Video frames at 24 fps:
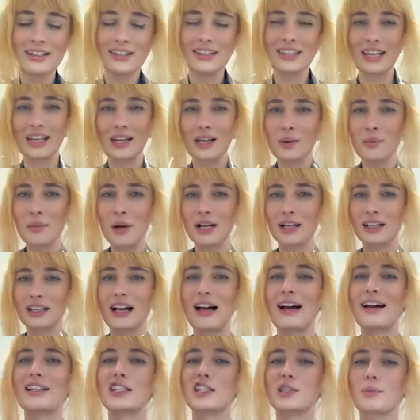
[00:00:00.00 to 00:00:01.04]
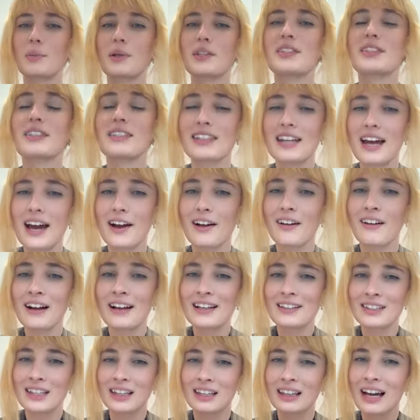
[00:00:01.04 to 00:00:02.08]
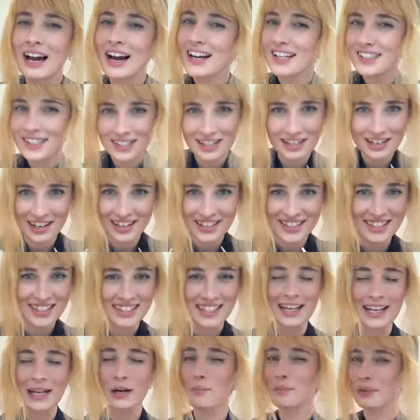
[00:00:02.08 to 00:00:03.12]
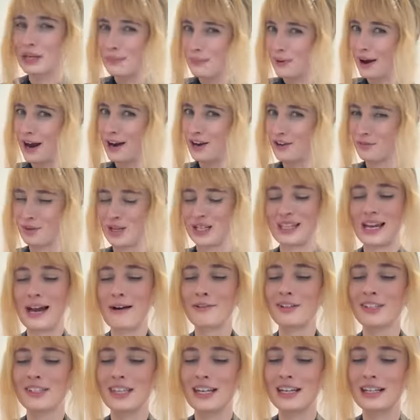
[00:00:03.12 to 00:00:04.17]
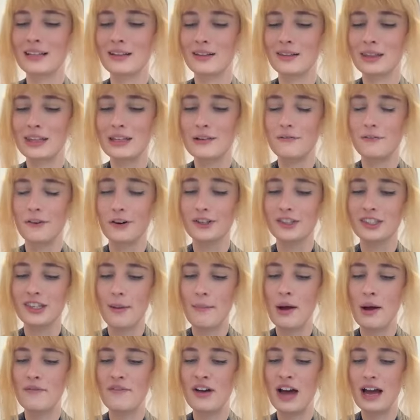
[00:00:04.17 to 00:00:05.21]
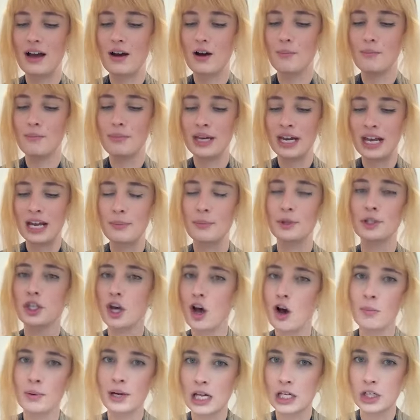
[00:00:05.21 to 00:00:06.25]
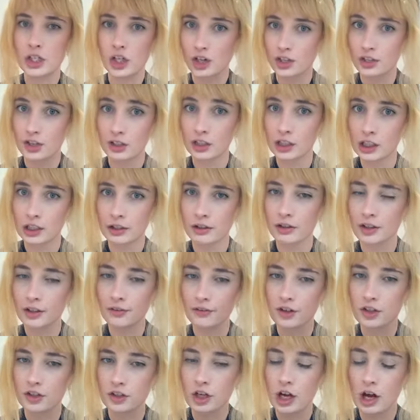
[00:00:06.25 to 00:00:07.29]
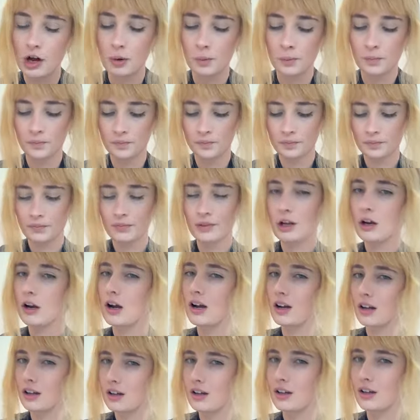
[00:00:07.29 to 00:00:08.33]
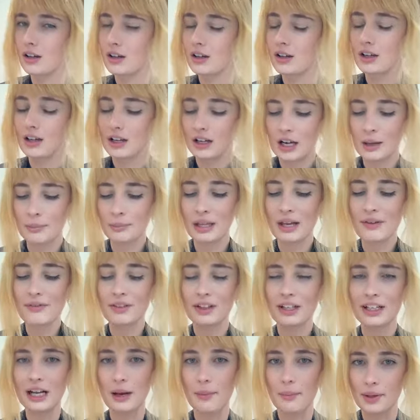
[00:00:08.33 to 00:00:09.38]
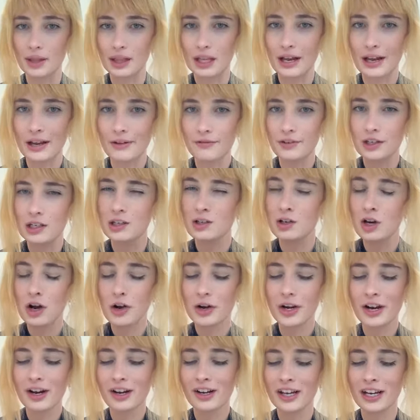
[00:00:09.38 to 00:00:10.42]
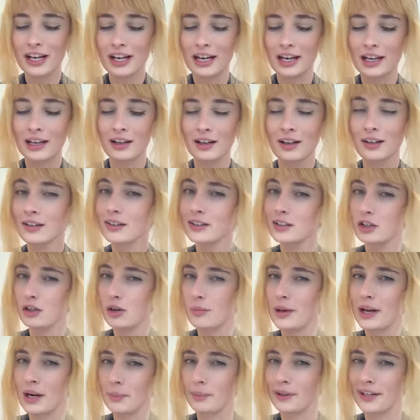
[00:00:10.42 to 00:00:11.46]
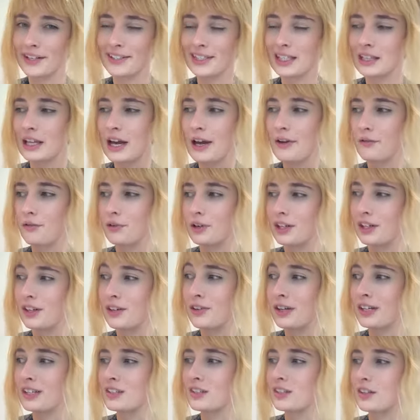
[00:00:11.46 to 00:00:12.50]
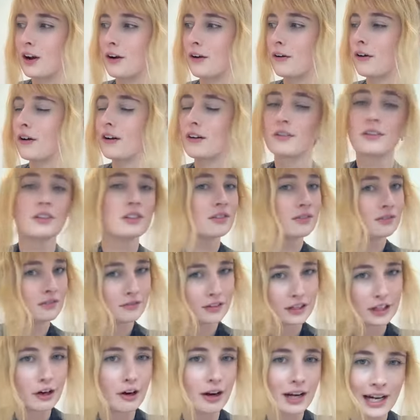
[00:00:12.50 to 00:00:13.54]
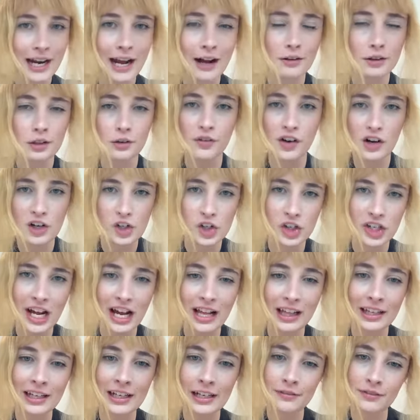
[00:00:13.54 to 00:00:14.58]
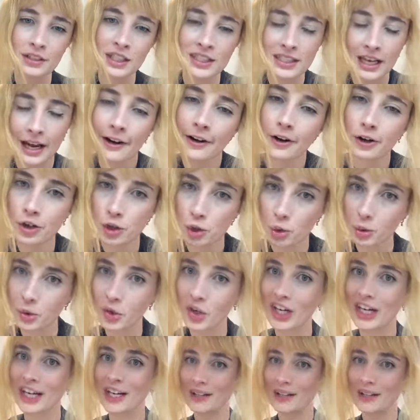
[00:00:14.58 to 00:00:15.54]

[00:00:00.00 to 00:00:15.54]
Same class style as the last, and you guys see, be proud of me. That was like the first time I've been able to open a un Clou on the first go. I'm leveling up in life. You know you're getting to a better place in life when you can start figuring out the functionality of designer jewelry.